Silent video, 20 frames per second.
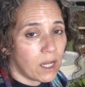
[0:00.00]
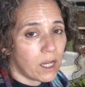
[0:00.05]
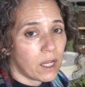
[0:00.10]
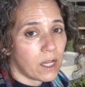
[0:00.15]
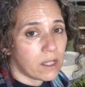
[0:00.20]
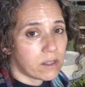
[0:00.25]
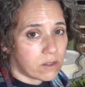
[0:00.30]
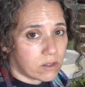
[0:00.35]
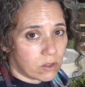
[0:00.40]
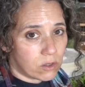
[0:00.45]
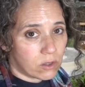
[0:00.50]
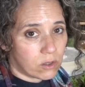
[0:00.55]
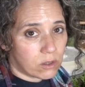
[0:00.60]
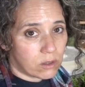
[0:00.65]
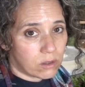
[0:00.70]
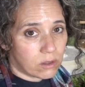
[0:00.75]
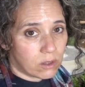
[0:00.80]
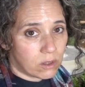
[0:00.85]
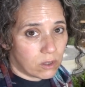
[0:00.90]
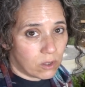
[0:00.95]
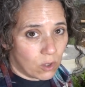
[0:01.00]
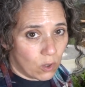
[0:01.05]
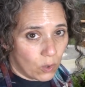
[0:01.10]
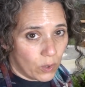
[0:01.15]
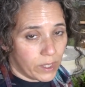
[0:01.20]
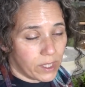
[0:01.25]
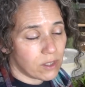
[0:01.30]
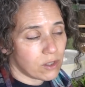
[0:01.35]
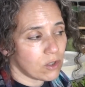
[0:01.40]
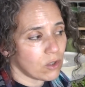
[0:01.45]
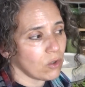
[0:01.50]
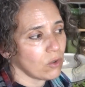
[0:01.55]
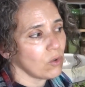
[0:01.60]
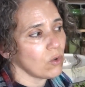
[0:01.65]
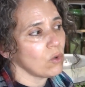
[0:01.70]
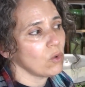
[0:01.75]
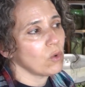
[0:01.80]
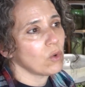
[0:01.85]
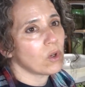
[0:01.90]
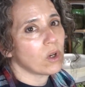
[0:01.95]
it's going
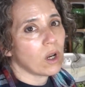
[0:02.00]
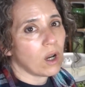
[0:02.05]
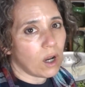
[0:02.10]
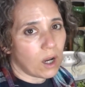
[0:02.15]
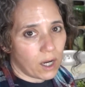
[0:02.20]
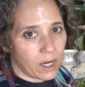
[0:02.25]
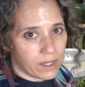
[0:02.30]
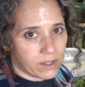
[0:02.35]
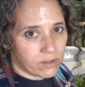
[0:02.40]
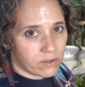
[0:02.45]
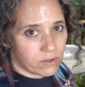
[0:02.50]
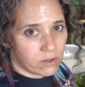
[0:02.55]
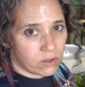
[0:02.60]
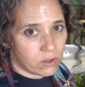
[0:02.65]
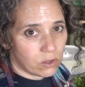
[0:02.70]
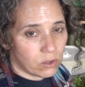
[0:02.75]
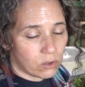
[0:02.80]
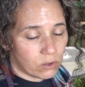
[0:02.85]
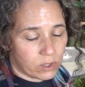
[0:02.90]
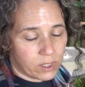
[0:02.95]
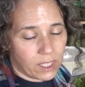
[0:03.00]
to cause your